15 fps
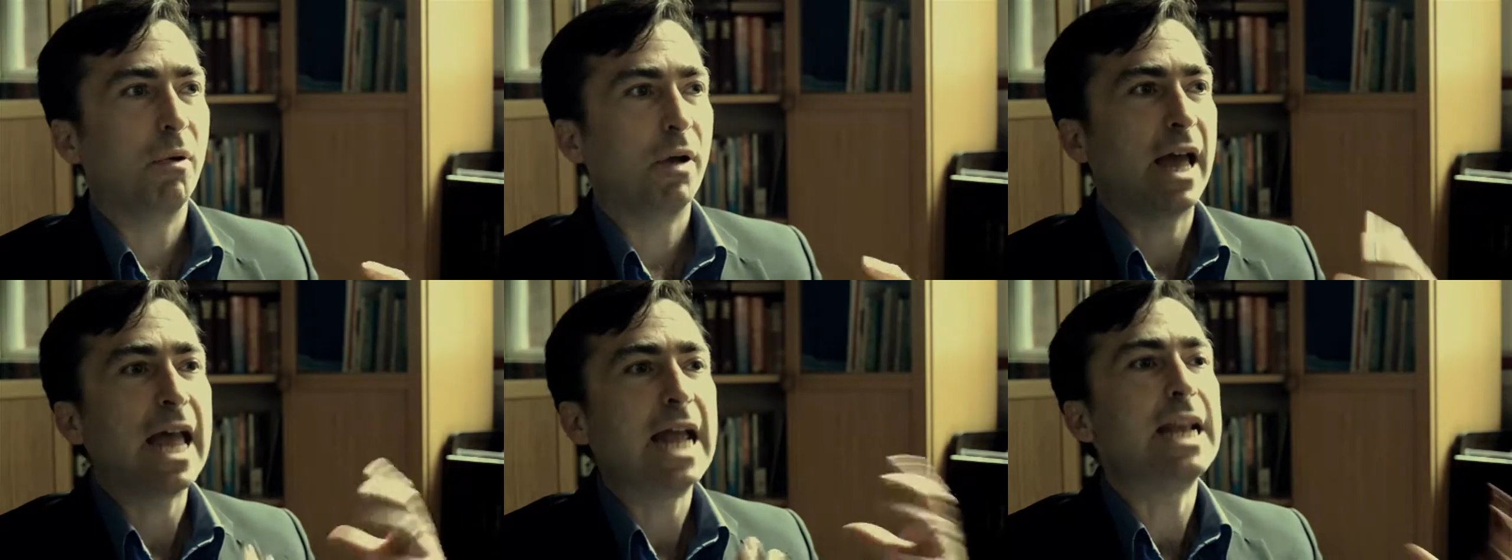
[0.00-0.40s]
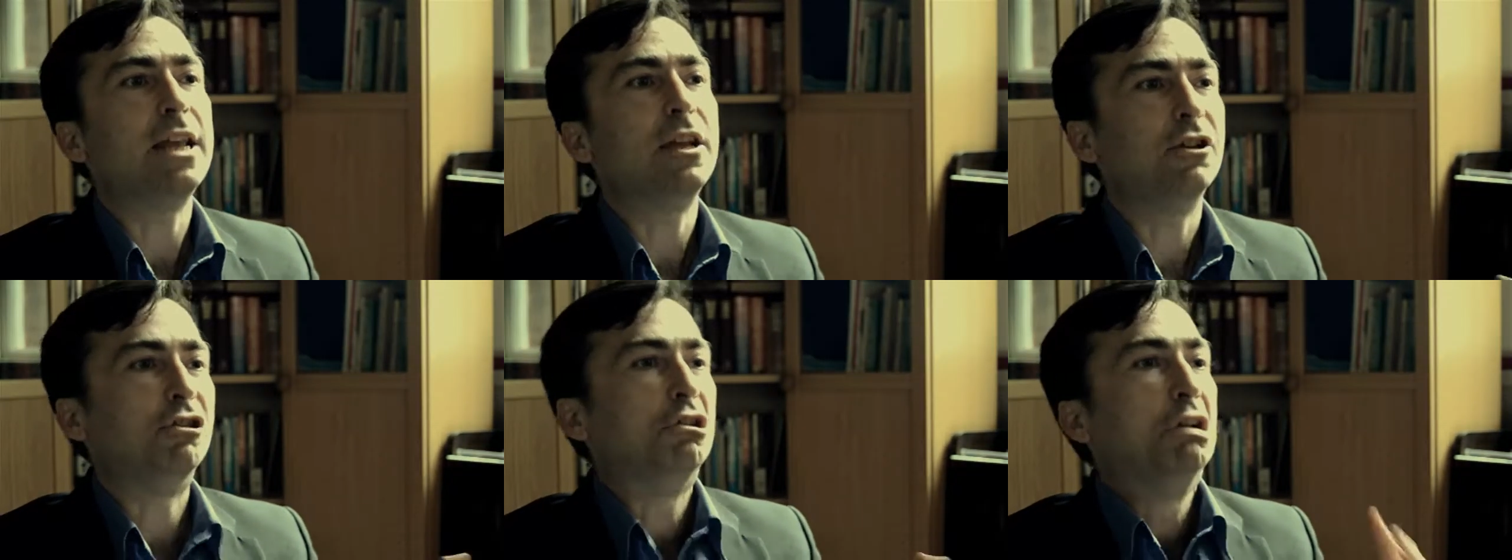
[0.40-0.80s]

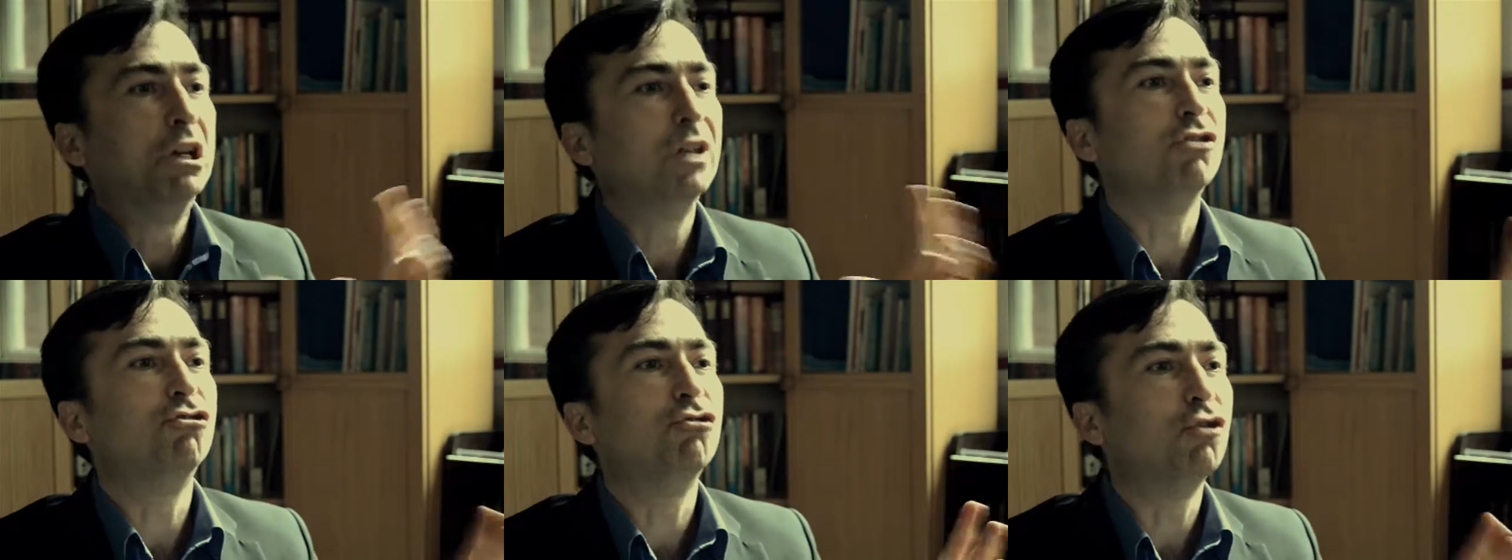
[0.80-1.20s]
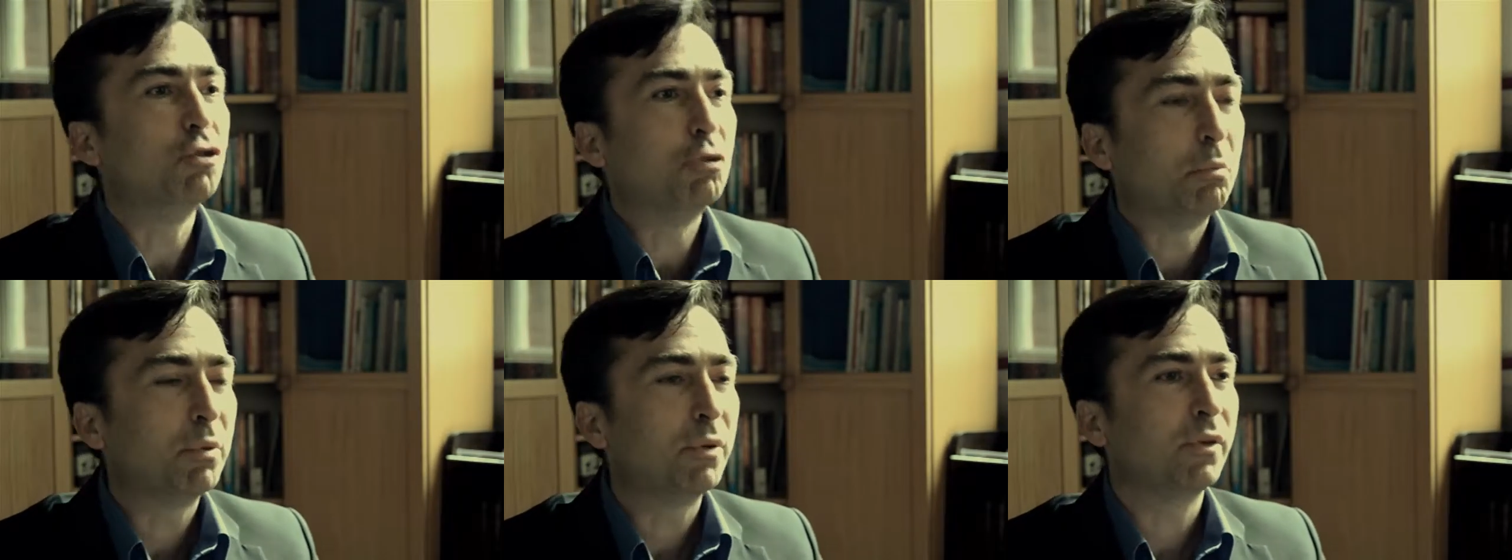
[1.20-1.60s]
alien
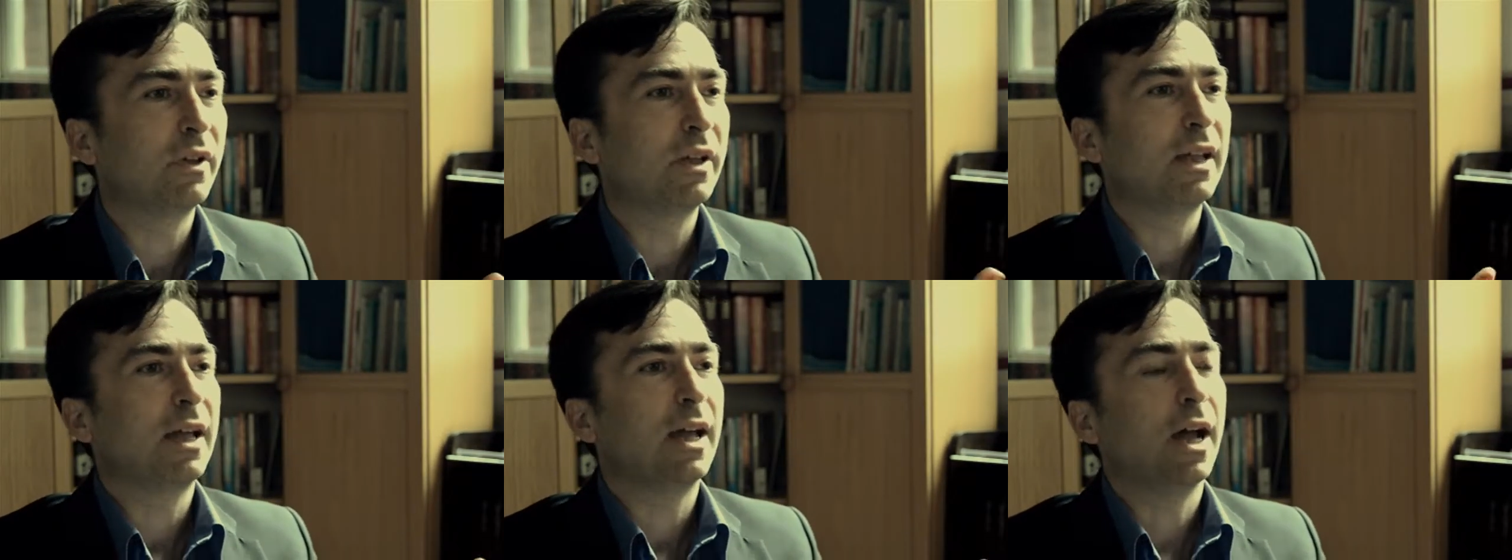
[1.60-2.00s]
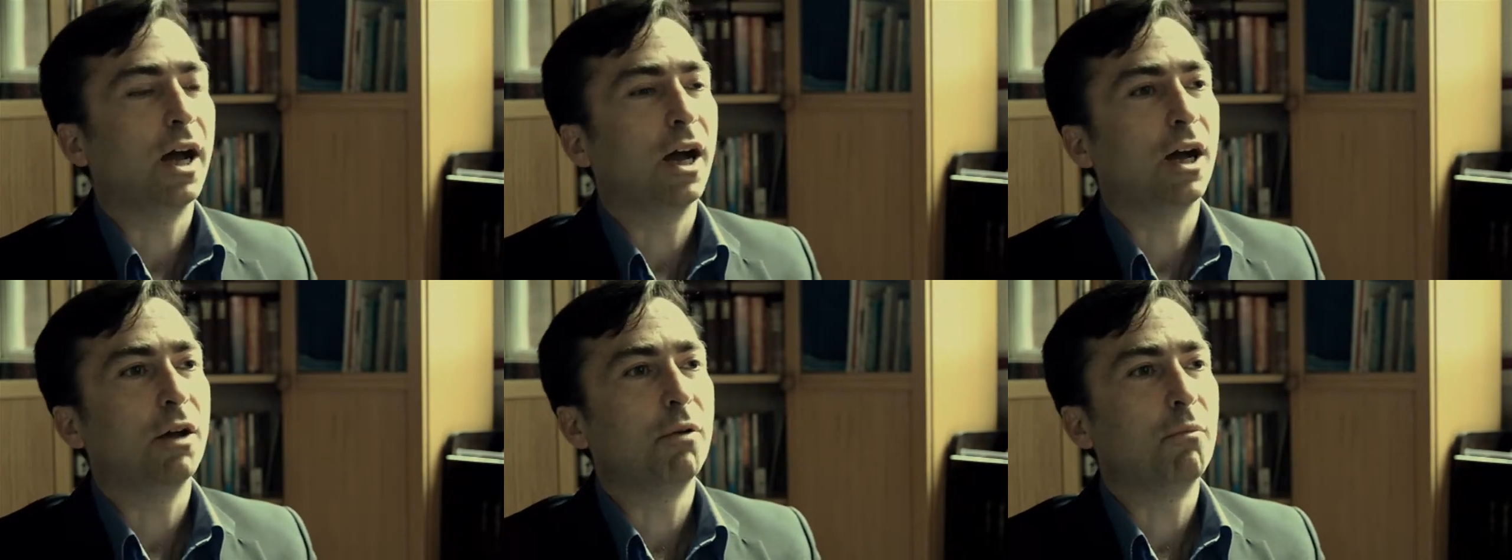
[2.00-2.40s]
group,
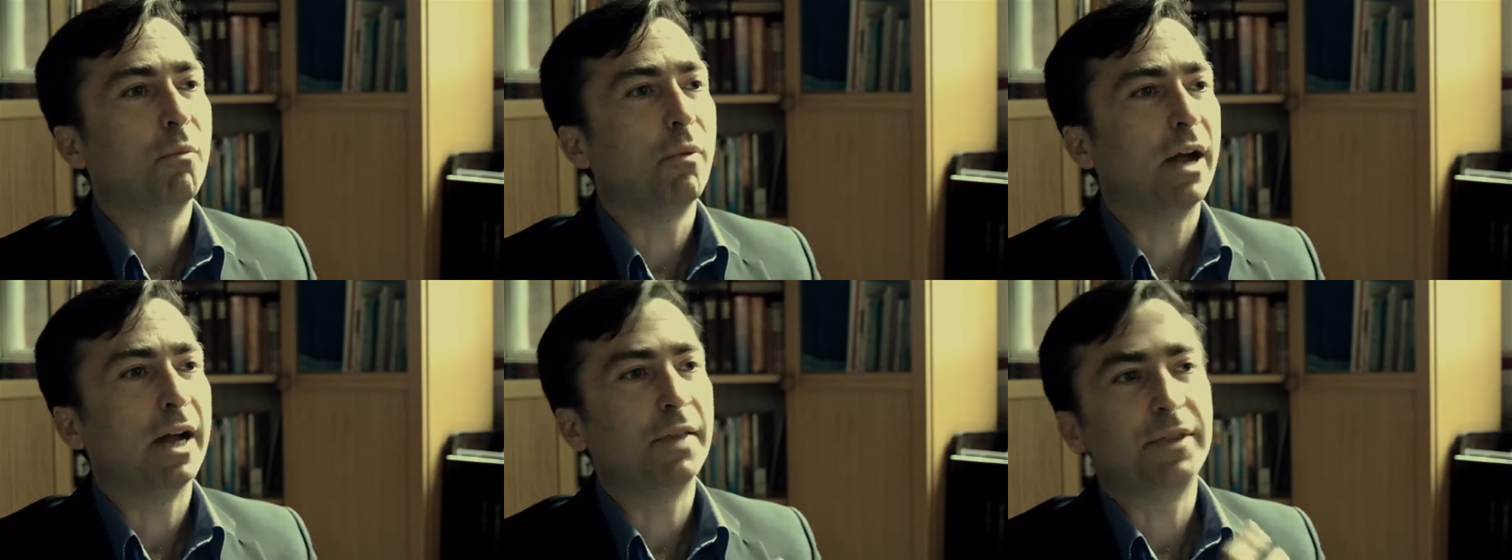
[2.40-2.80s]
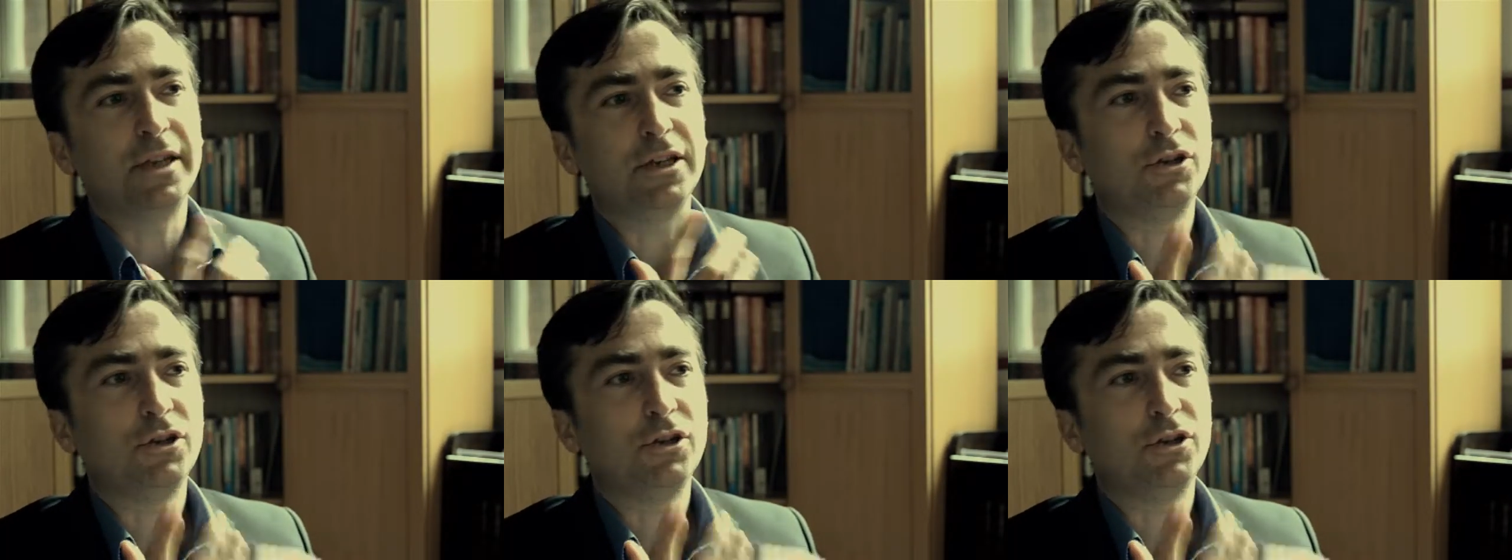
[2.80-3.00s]
and then